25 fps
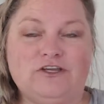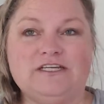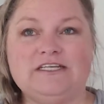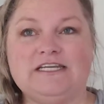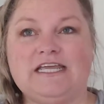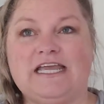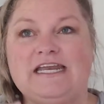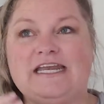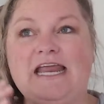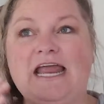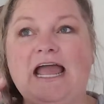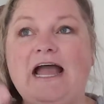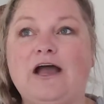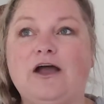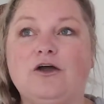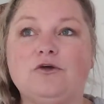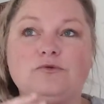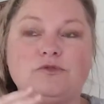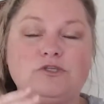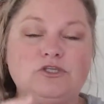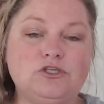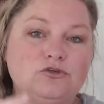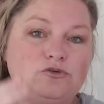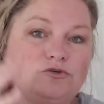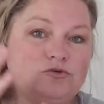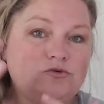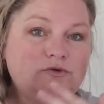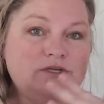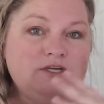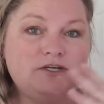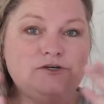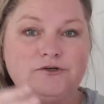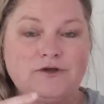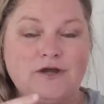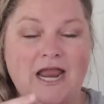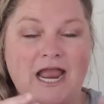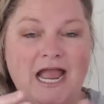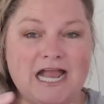and how you
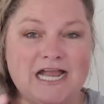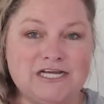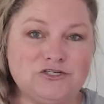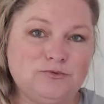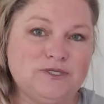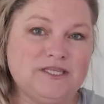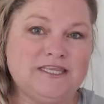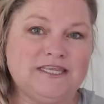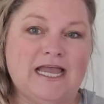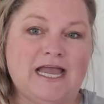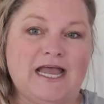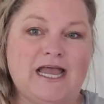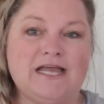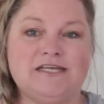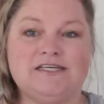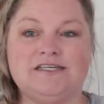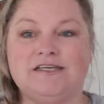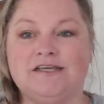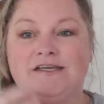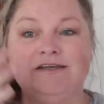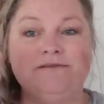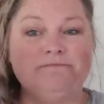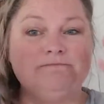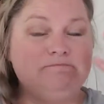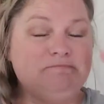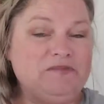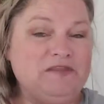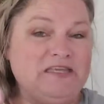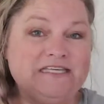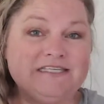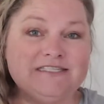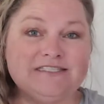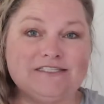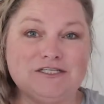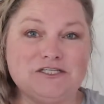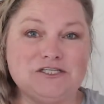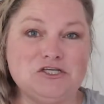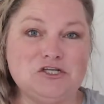interact with that
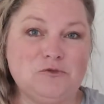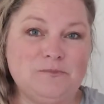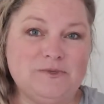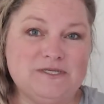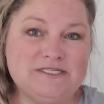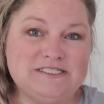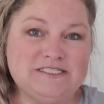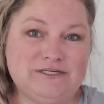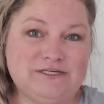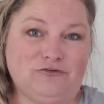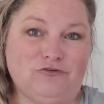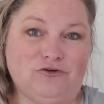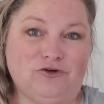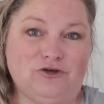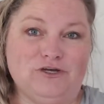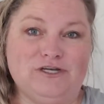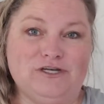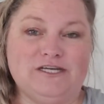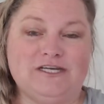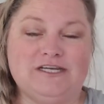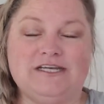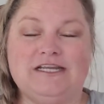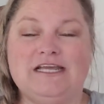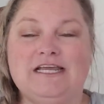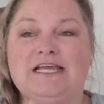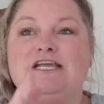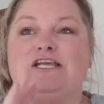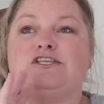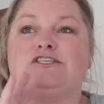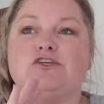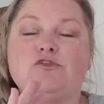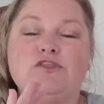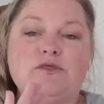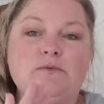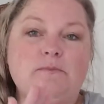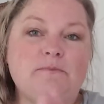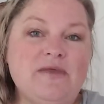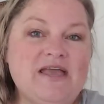is a little bit different.
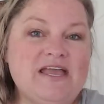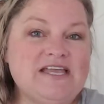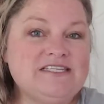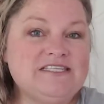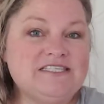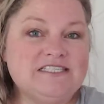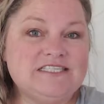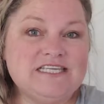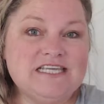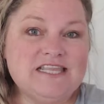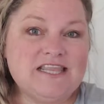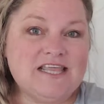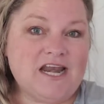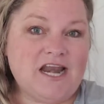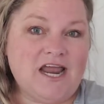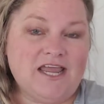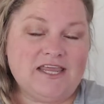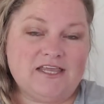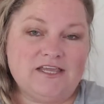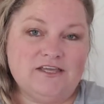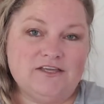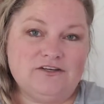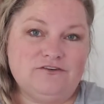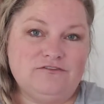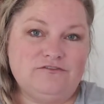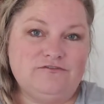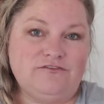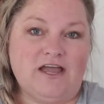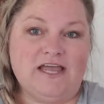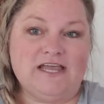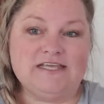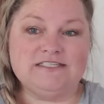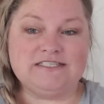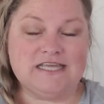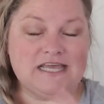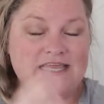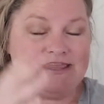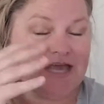So the best thing that I could
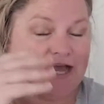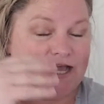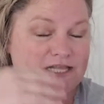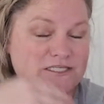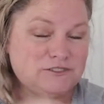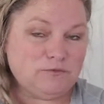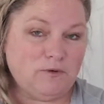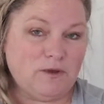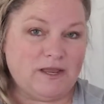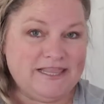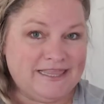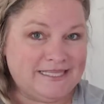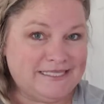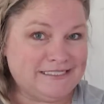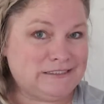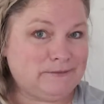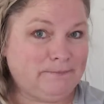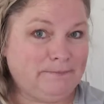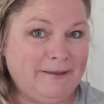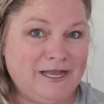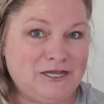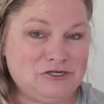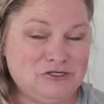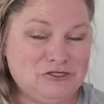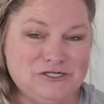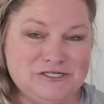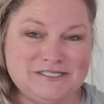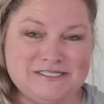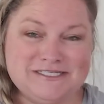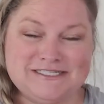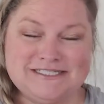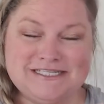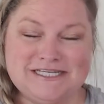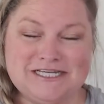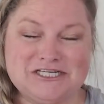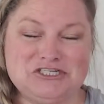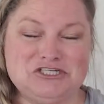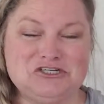advise, and that's why this pattern is
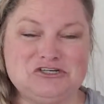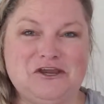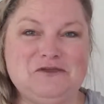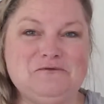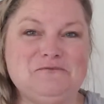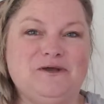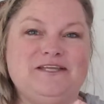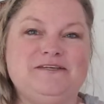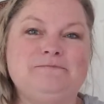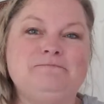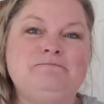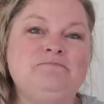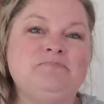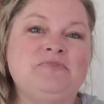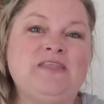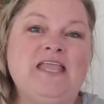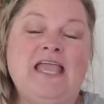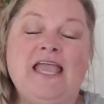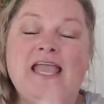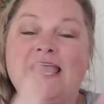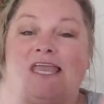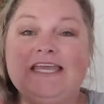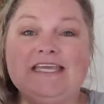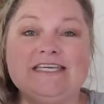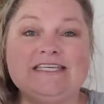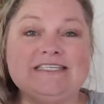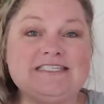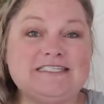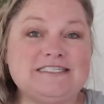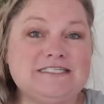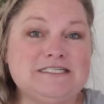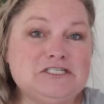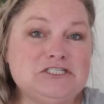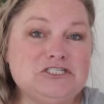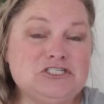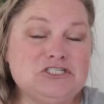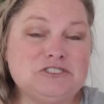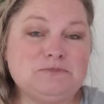such a great one, is
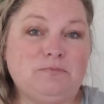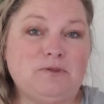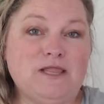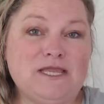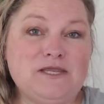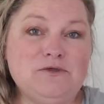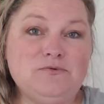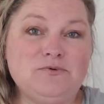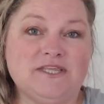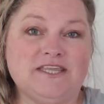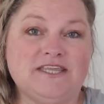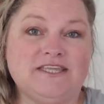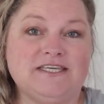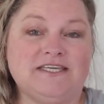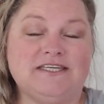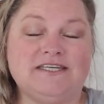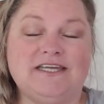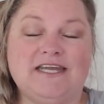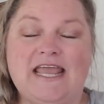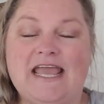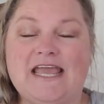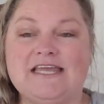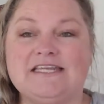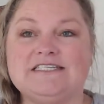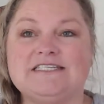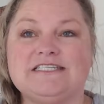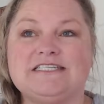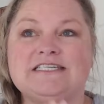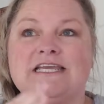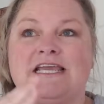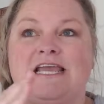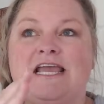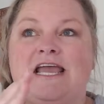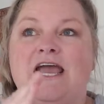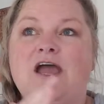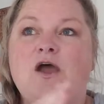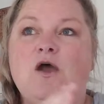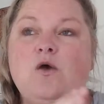to just play with it and
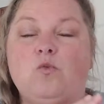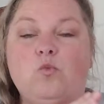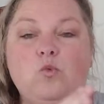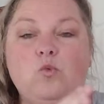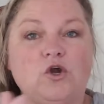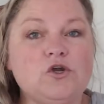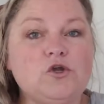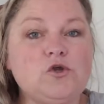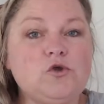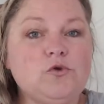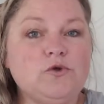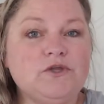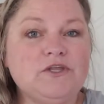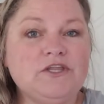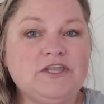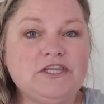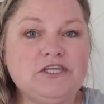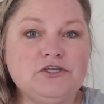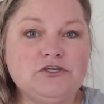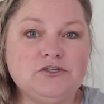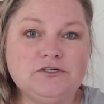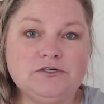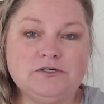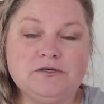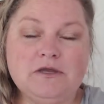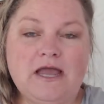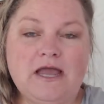work with your